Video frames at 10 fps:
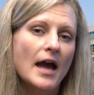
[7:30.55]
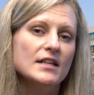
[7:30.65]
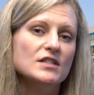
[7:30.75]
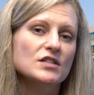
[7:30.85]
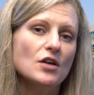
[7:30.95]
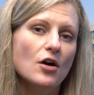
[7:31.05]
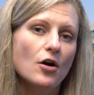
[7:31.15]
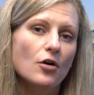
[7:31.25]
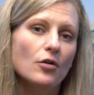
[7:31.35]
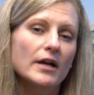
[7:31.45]
And
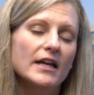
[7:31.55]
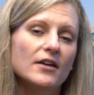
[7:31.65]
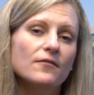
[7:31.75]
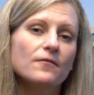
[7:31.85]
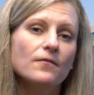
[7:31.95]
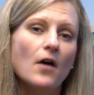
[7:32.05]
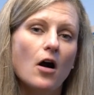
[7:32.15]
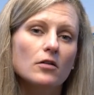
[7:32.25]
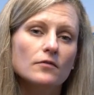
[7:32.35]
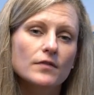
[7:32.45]
so if
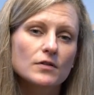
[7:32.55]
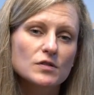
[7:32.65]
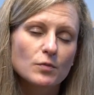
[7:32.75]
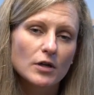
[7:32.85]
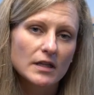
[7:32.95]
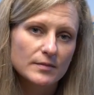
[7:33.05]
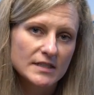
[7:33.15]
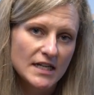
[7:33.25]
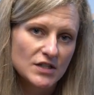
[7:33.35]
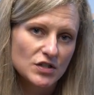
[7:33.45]
all of those work
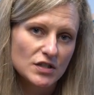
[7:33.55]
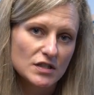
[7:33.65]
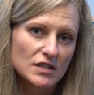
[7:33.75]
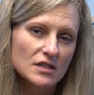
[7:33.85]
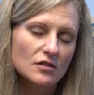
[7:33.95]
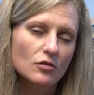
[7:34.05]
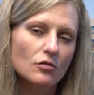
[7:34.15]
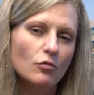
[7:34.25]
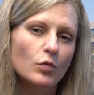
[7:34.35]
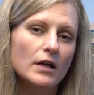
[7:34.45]
limitations
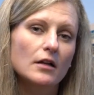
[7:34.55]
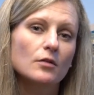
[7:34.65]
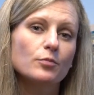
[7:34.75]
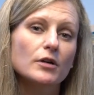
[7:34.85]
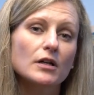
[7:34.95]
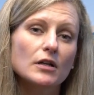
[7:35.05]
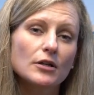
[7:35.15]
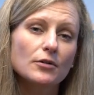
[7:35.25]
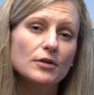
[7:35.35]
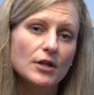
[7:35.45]
will
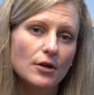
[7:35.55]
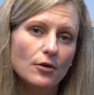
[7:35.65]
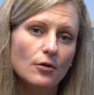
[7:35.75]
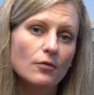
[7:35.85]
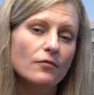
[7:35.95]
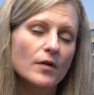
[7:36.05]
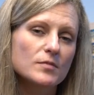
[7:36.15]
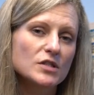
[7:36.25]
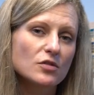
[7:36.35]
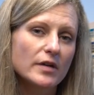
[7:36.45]
preclude you
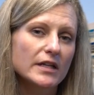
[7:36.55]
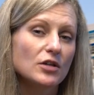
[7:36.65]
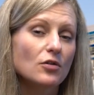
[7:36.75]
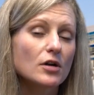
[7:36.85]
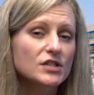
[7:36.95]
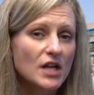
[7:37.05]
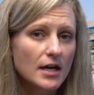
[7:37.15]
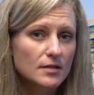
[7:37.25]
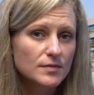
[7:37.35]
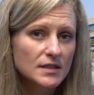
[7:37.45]
from doing your
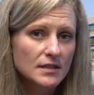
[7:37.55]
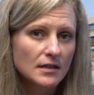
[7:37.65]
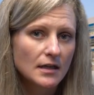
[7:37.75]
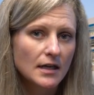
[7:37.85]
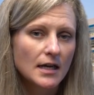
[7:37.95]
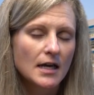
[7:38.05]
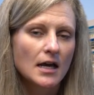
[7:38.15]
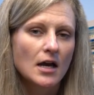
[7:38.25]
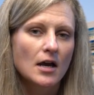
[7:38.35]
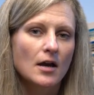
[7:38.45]
jobs
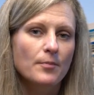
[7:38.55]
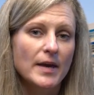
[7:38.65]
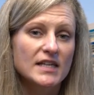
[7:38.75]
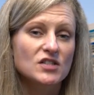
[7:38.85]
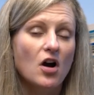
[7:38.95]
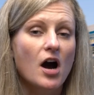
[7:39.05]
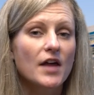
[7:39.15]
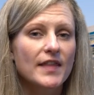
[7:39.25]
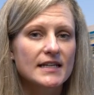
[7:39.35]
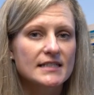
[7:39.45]
based
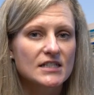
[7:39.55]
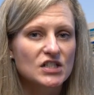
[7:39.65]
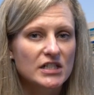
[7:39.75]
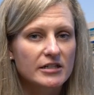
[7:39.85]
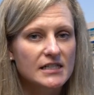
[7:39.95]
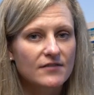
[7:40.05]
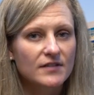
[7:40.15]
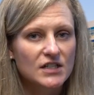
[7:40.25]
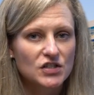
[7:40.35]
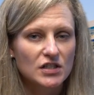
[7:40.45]
on that dictionary
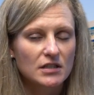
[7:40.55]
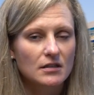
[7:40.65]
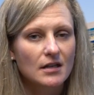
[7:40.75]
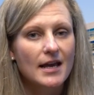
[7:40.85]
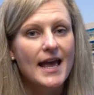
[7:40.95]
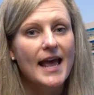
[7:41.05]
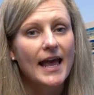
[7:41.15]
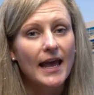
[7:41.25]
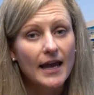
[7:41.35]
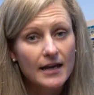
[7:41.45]
definition
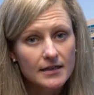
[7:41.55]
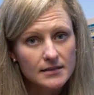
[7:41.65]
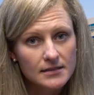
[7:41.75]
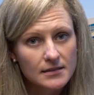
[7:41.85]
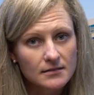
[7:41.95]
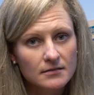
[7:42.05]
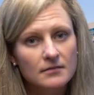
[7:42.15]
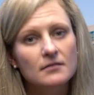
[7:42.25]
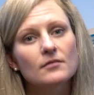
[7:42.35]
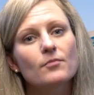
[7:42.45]
and
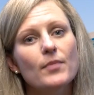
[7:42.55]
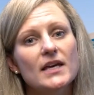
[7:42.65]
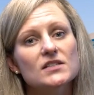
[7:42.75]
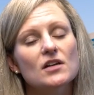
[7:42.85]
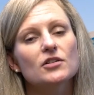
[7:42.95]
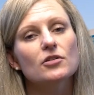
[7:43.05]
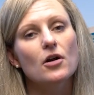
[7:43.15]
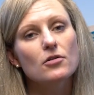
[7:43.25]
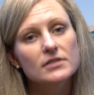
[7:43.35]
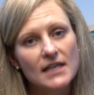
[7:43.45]
based on your
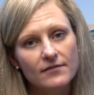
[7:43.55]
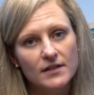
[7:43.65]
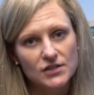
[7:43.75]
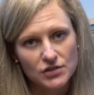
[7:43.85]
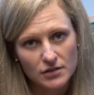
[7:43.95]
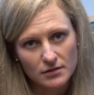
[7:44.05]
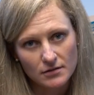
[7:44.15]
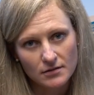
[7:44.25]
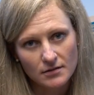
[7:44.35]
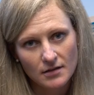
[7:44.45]
own definition,
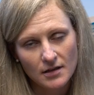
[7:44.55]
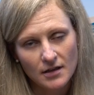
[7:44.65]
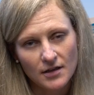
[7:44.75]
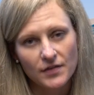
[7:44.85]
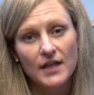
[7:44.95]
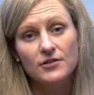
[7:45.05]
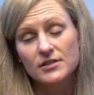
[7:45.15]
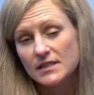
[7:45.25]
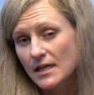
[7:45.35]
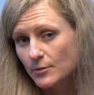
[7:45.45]
then you're
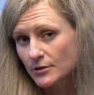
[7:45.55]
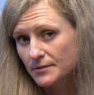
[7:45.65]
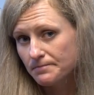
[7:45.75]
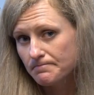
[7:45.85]
disabled.